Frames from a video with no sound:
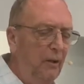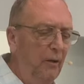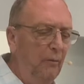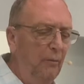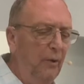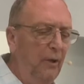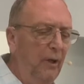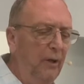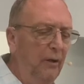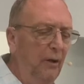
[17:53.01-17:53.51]

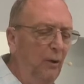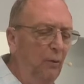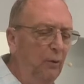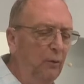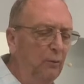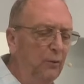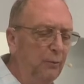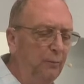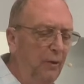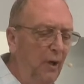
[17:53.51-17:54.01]
Well, I know he
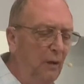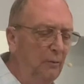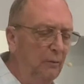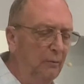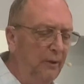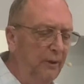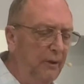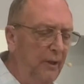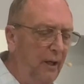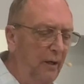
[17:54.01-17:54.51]
was
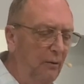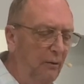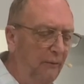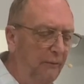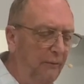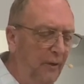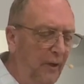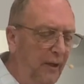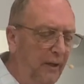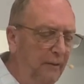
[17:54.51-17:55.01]
probably
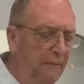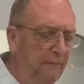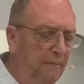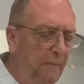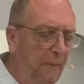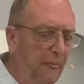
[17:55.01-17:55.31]
terrified.